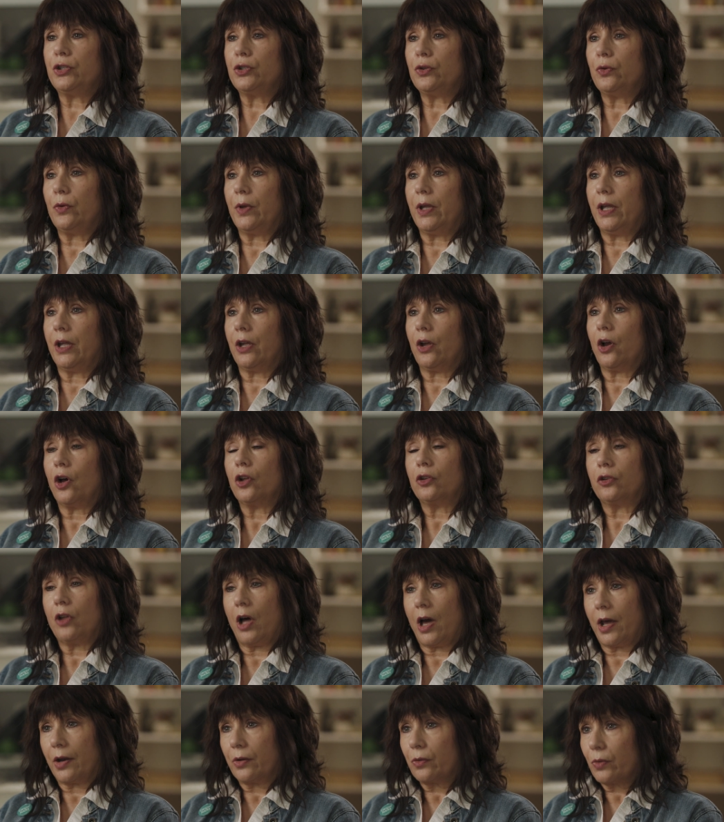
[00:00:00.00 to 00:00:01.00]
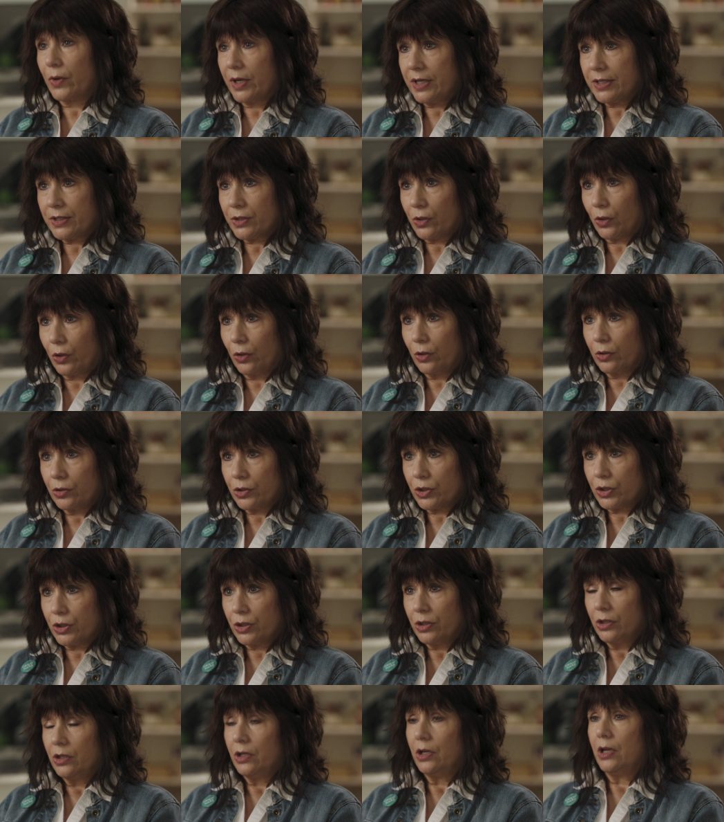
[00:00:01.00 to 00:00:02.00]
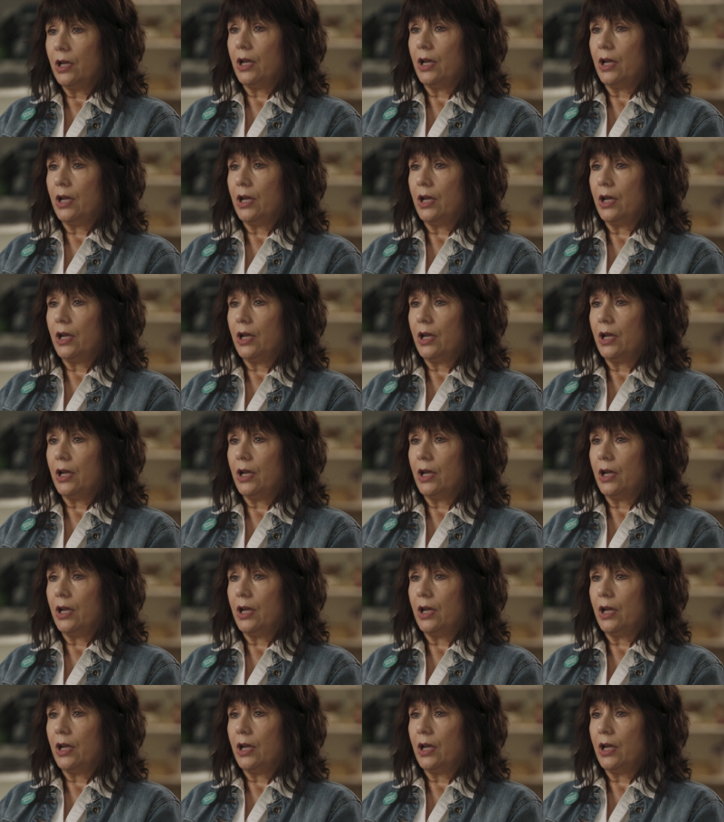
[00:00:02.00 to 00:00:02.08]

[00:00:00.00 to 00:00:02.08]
doing a lot of research